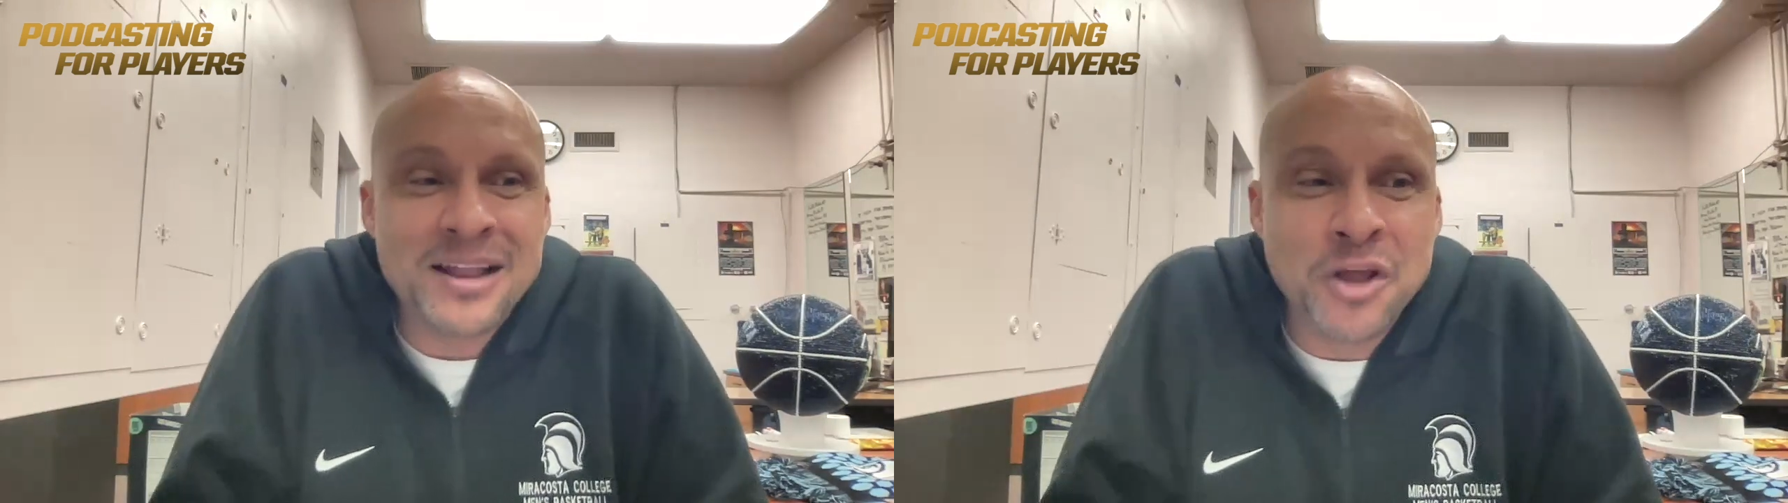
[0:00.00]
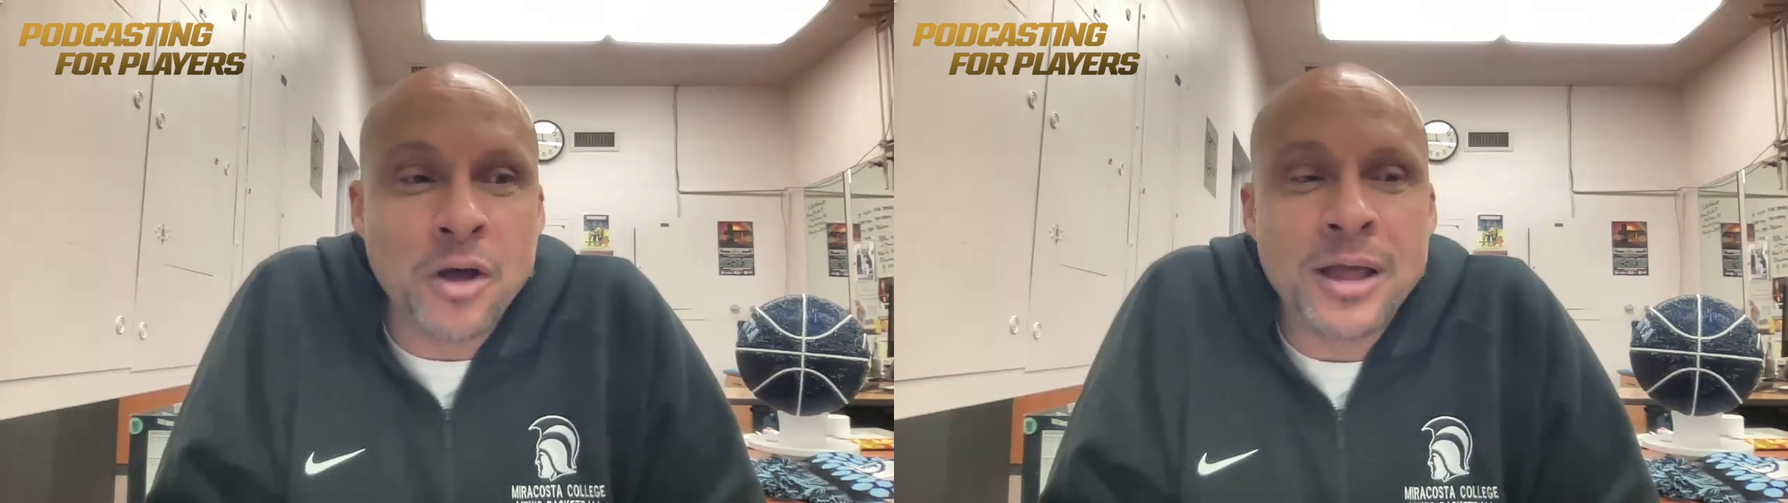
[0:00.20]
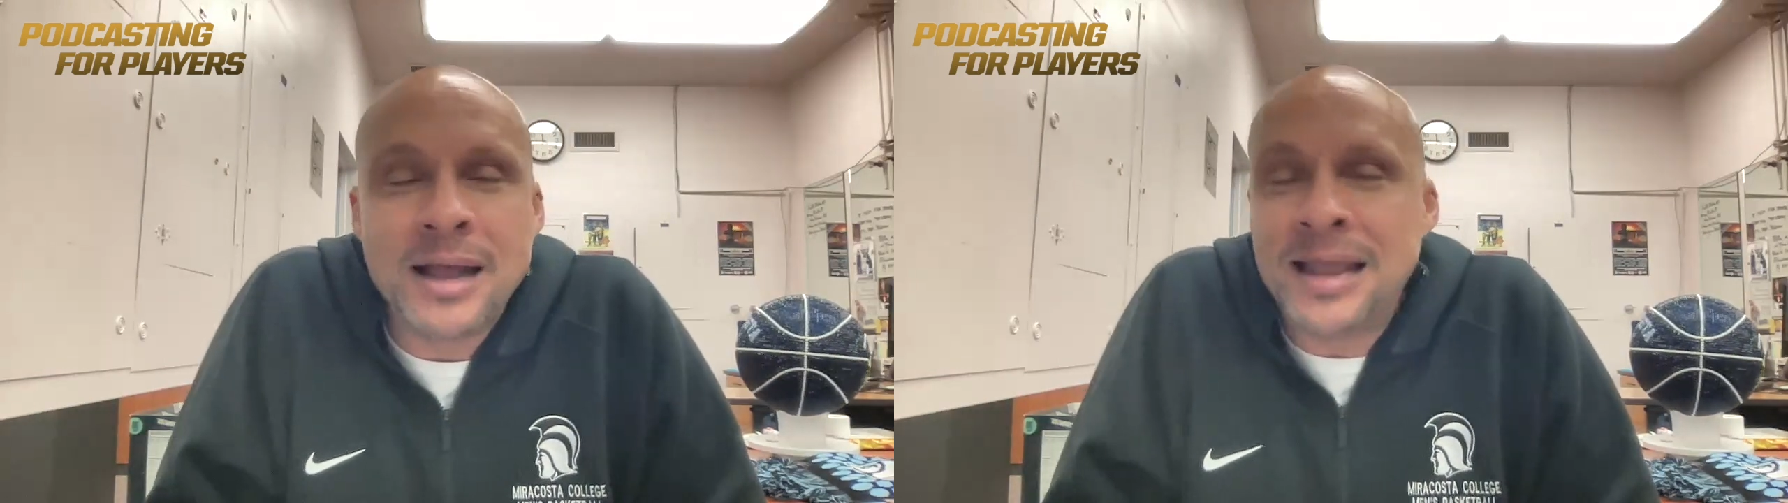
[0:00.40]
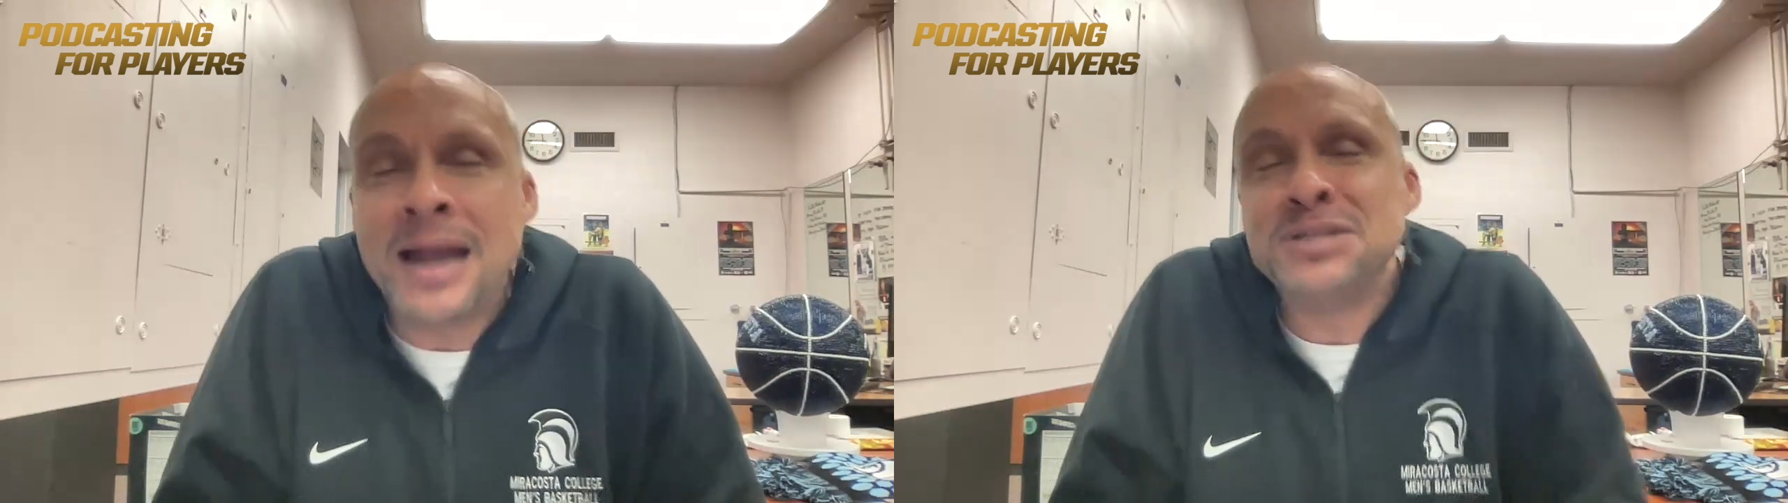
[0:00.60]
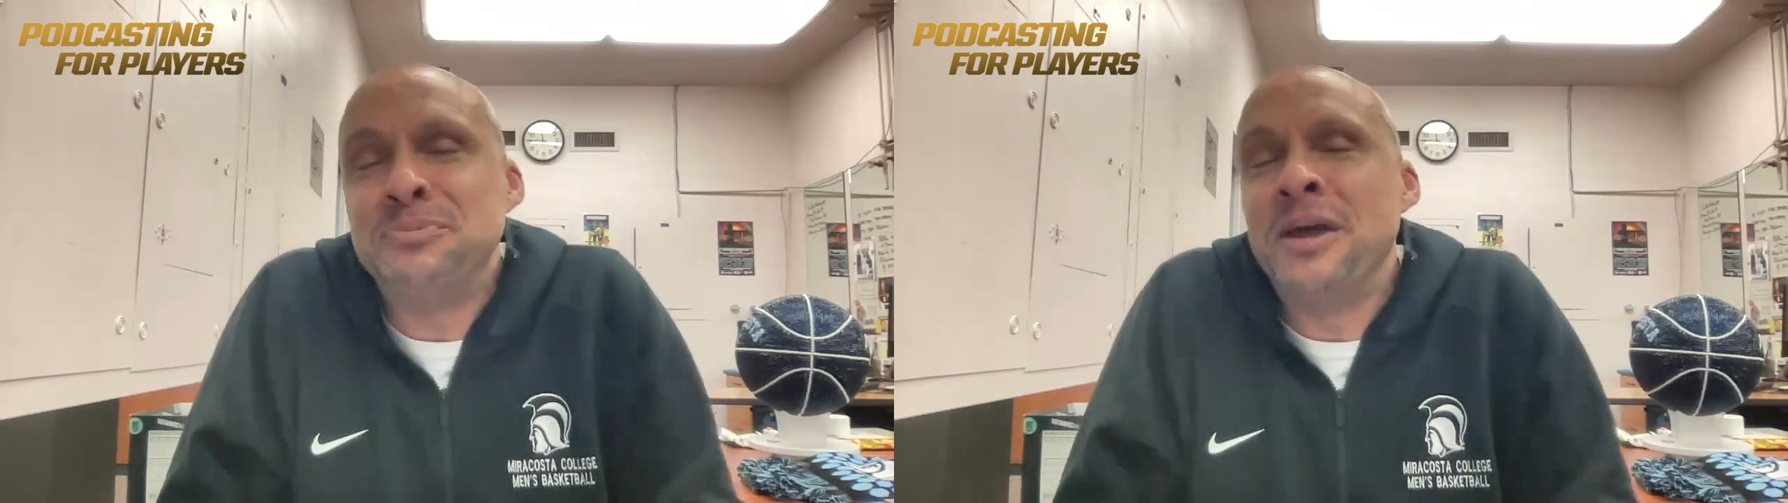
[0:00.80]
the,
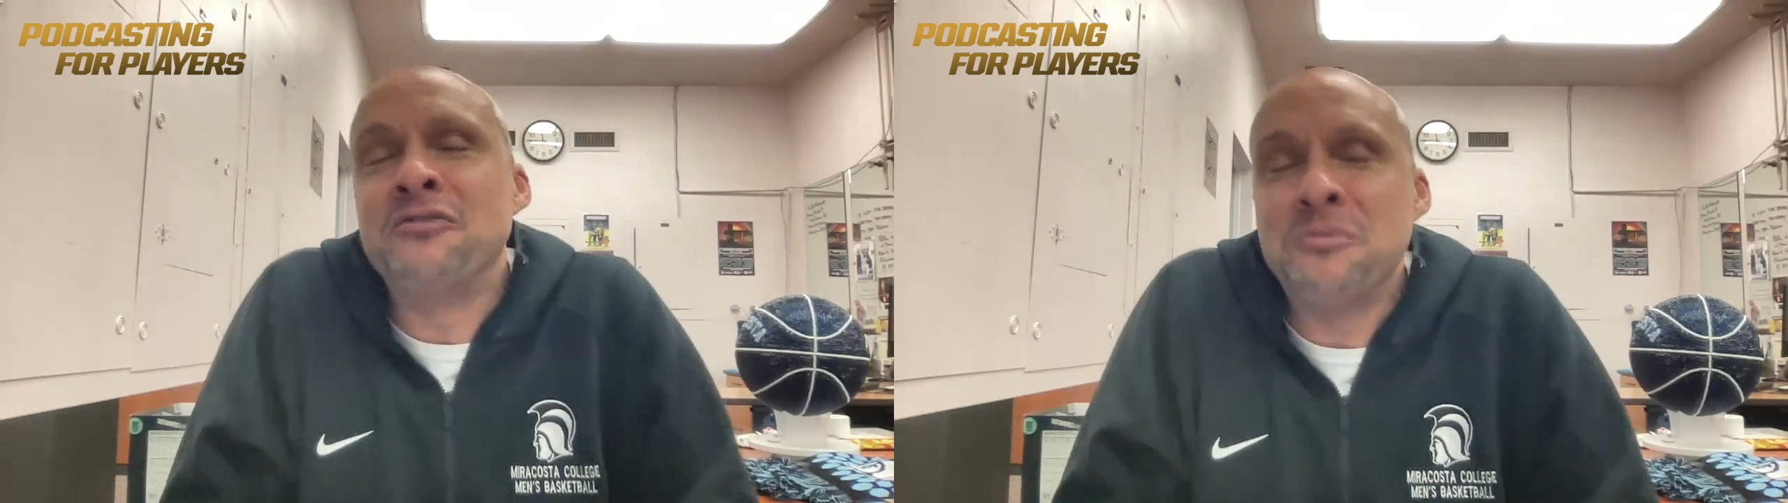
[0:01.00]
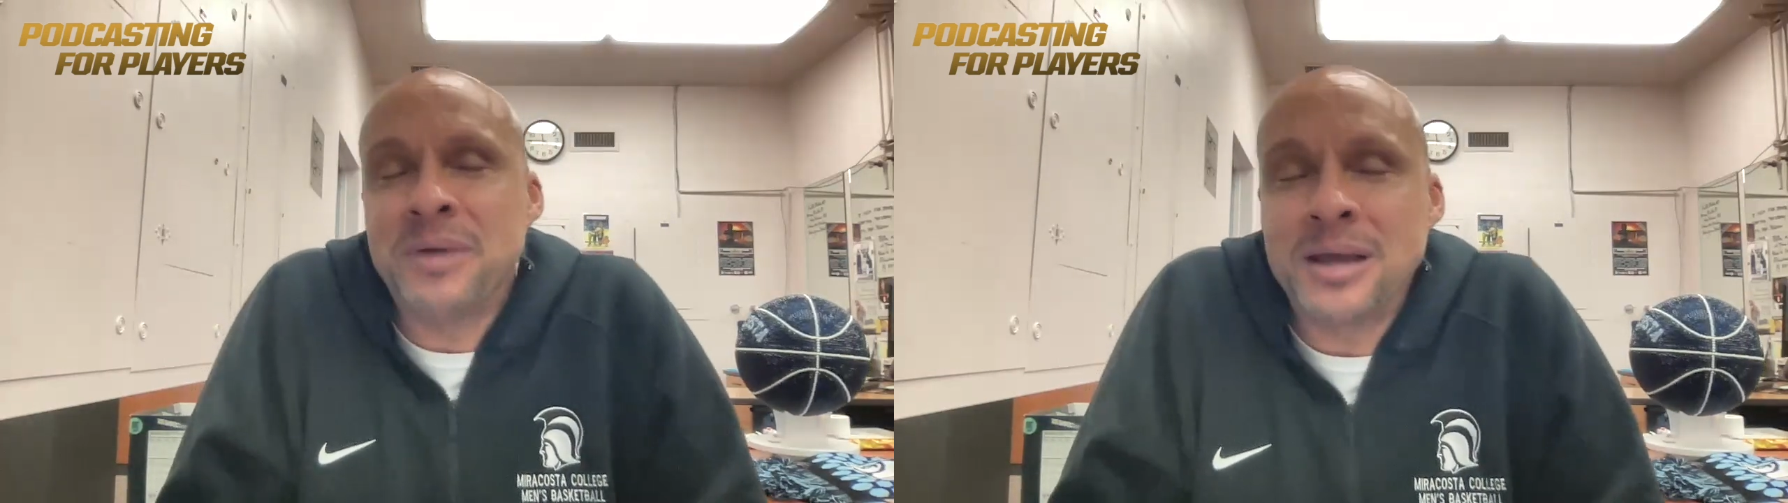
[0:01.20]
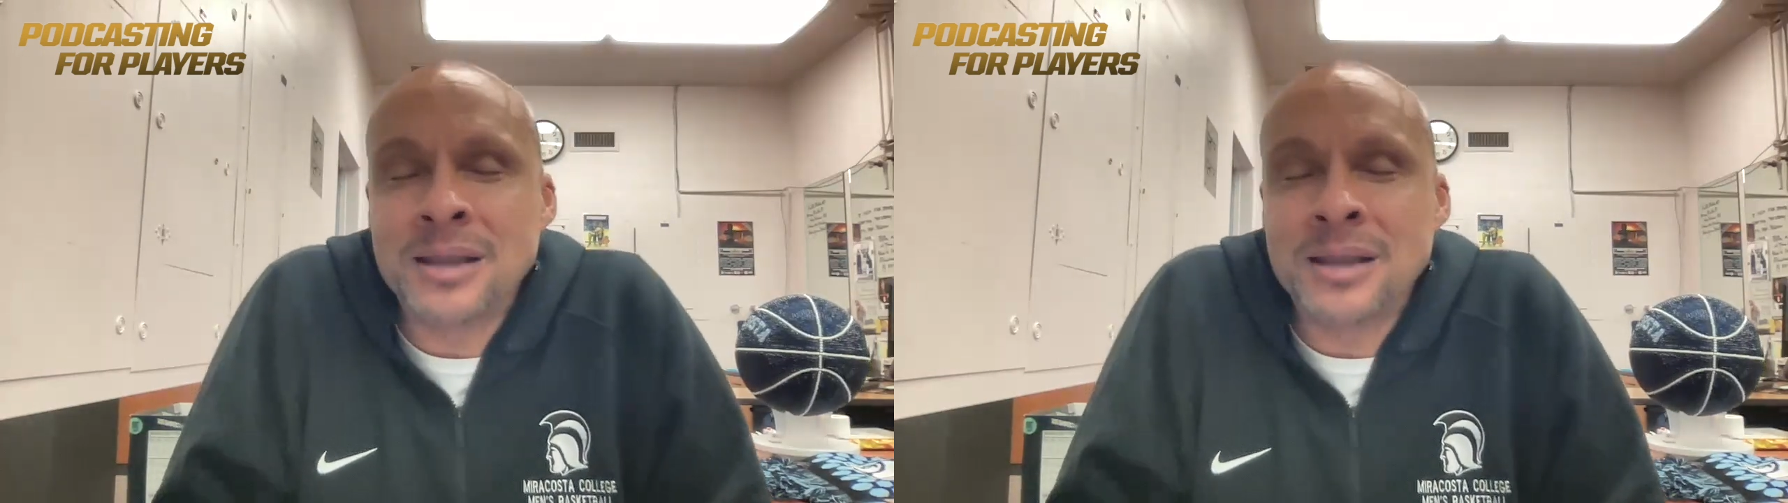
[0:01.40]
that is big for me.